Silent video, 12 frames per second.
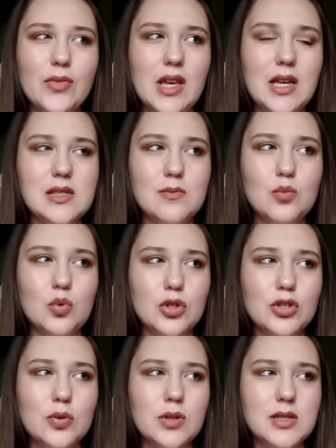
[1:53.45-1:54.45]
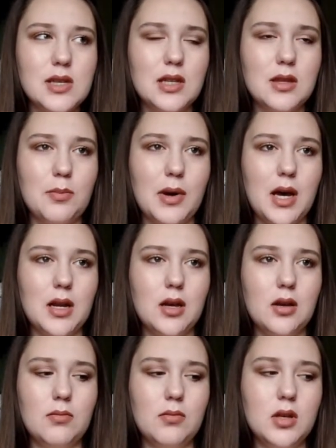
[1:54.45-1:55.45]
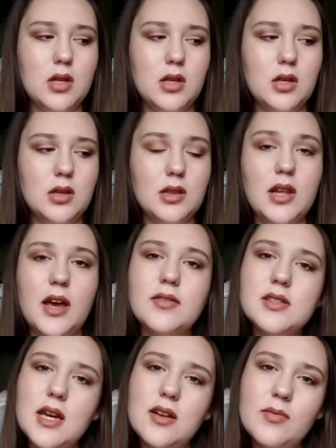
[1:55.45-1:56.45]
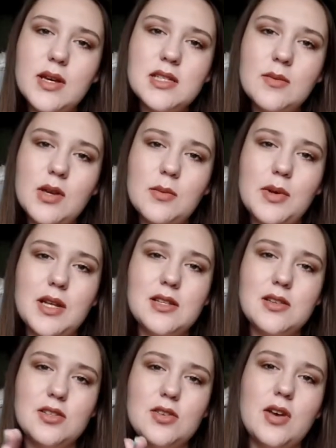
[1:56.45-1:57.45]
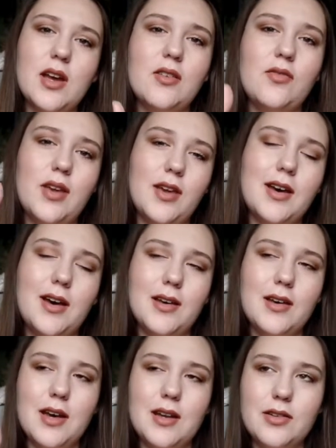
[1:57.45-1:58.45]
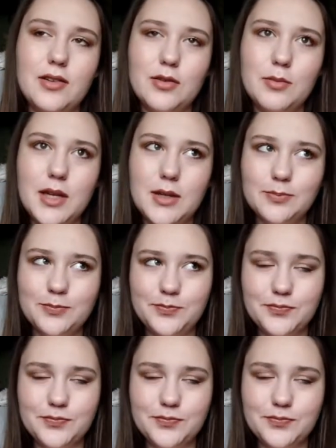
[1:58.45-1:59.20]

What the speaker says: is more towards like the bottom left side of my stomach, but he's also kind of like cockeyed a little bit,